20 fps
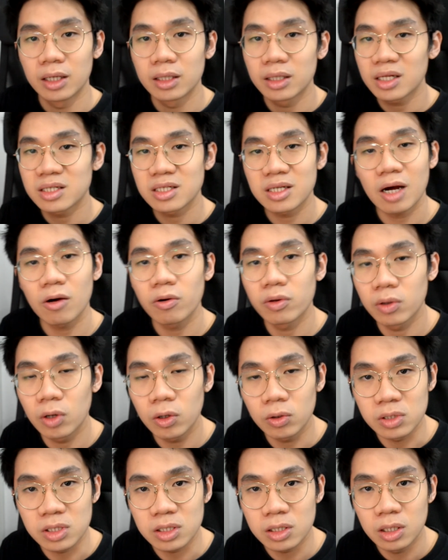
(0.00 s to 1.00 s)
That's how it
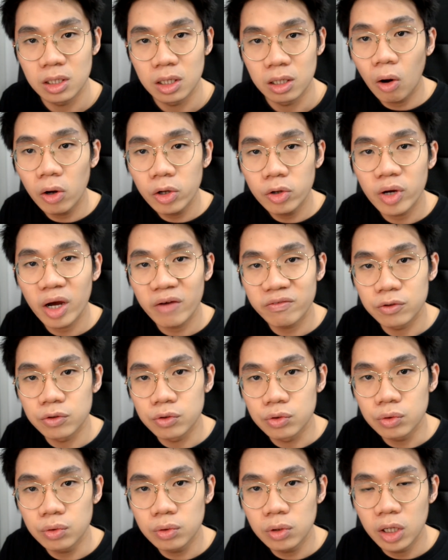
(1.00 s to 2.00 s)
goes. All you have to
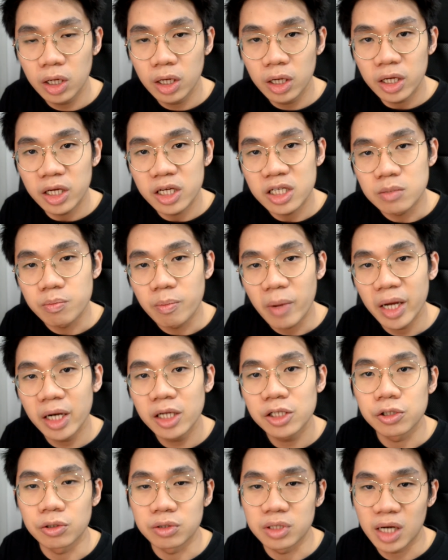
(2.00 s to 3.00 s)
do is
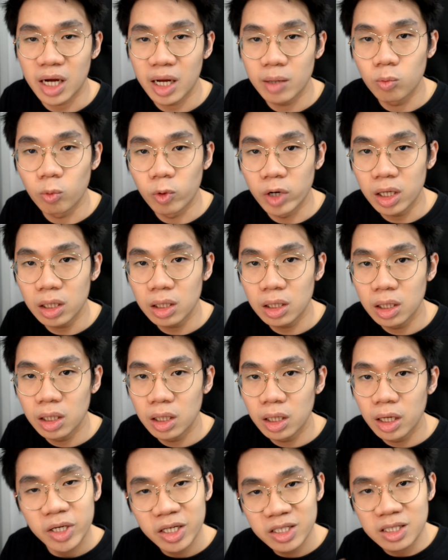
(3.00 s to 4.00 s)
manage your time well,
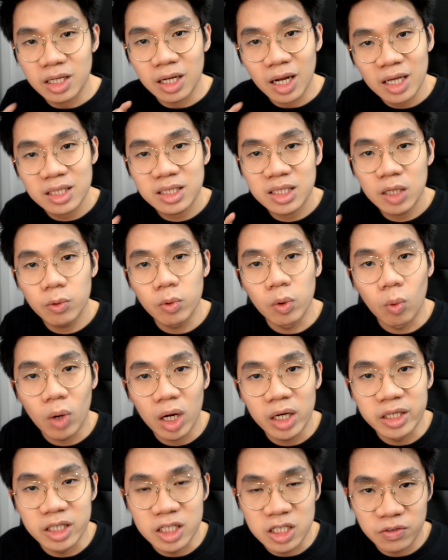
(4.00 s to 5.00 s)
because the last thing we
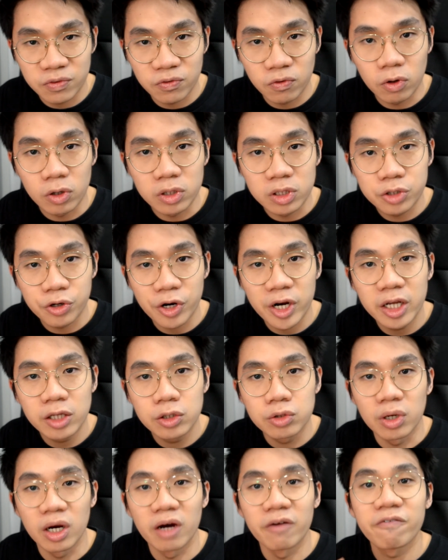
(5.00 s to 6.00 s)
want is for trading
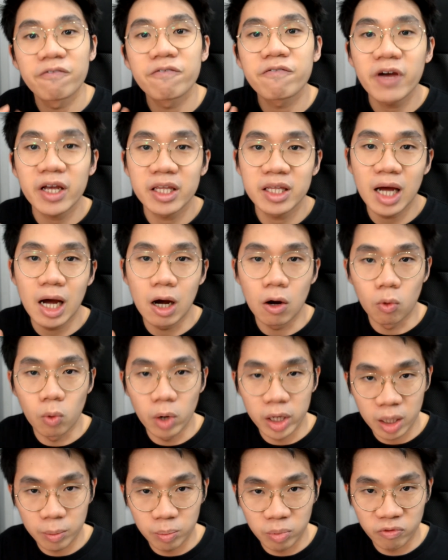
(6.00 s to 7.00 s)
to affect our
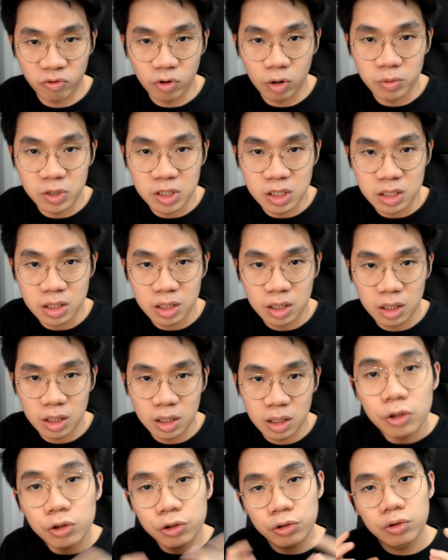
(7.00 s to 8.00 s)
working performance.
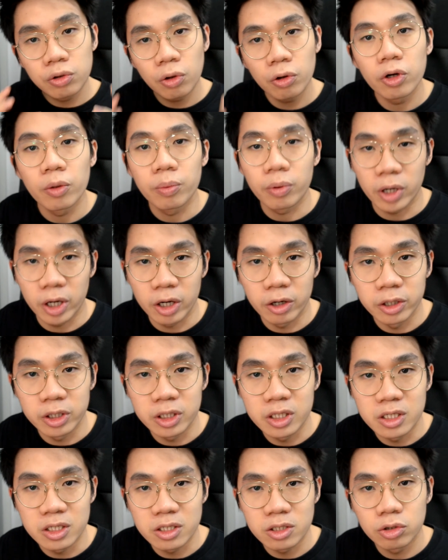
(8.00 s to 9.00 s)
You should know your
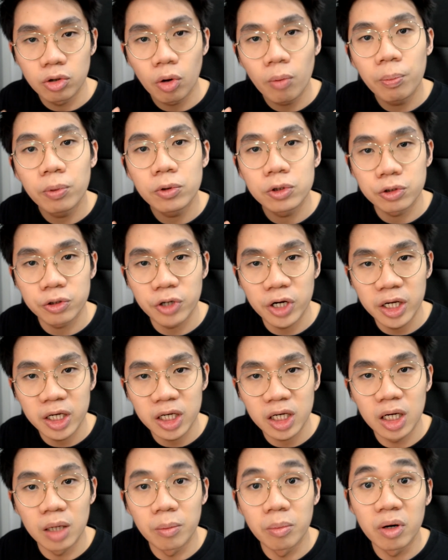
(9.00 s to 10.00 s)
priorities. Don't put
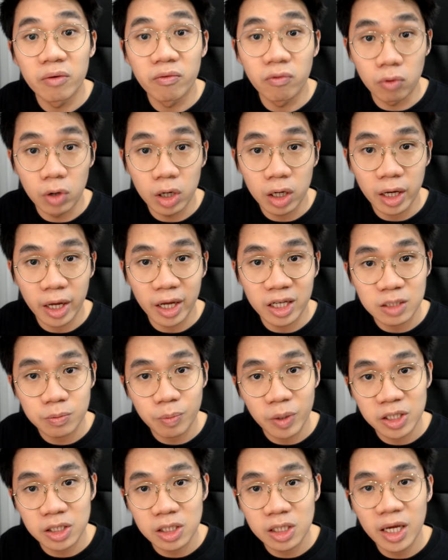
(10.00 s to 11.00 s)
trading above work,
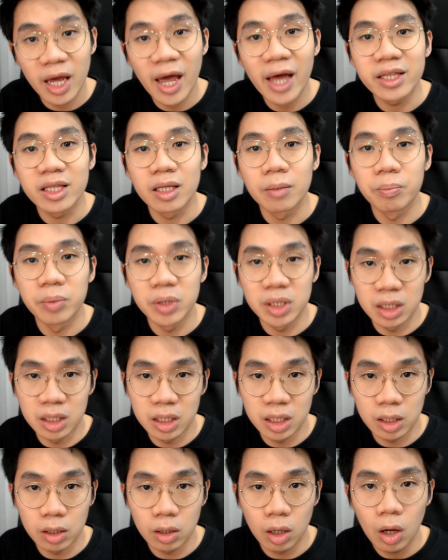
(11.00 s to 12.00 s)
especially at the
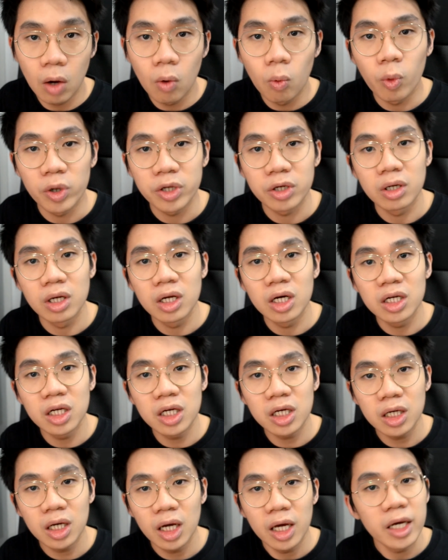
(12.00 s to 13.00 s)
beginning. When you're
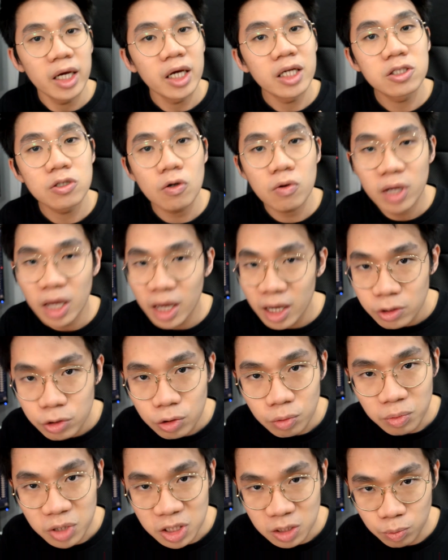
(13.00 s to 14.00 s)
learning, it's okay
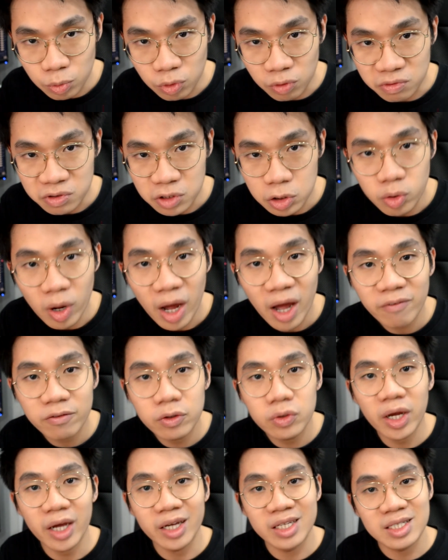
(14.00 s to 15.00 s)
to miss moves. You have
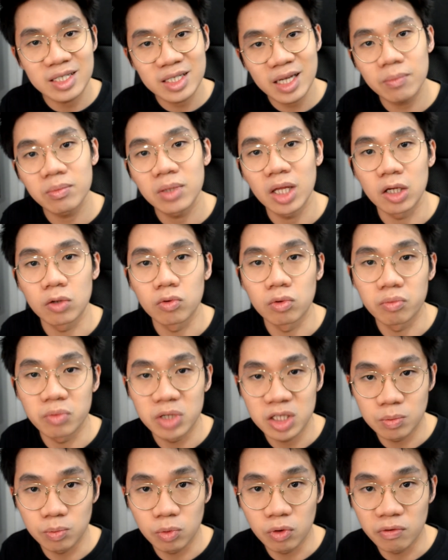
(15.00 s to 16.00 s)
to accept that you will
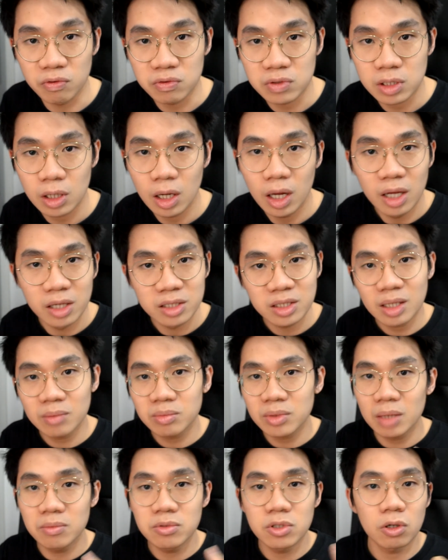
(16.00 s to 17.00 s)
miss moves.
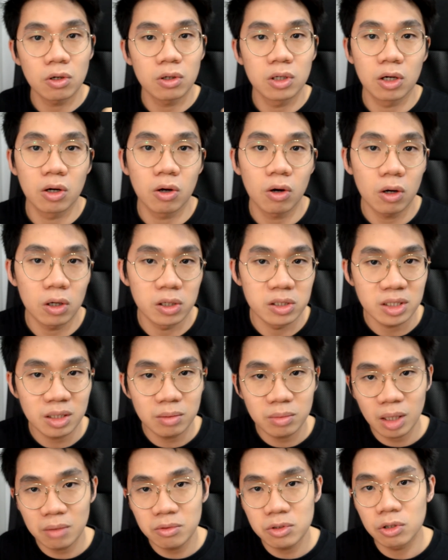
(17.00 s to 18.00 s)
Sometimes you're on a call,
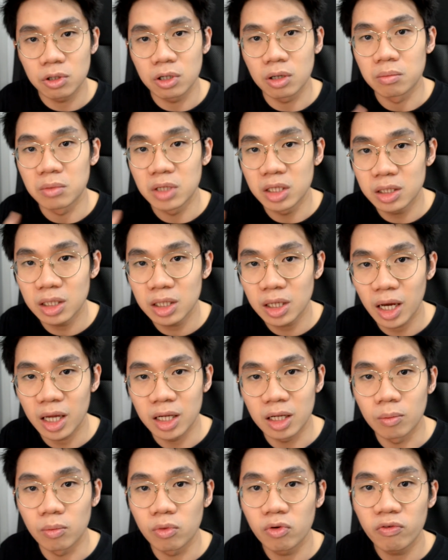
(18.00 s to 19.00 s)
sometimes you're in a meeting
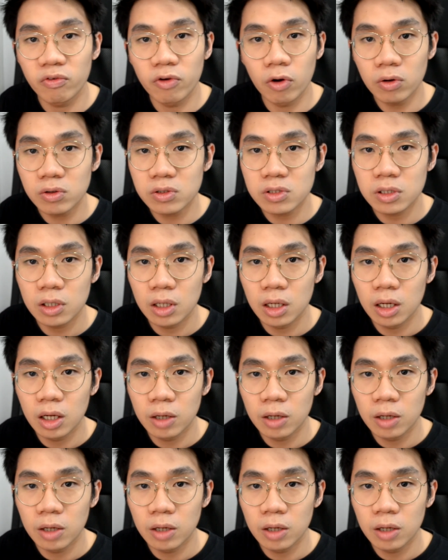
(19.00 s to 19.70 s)
and the move goes.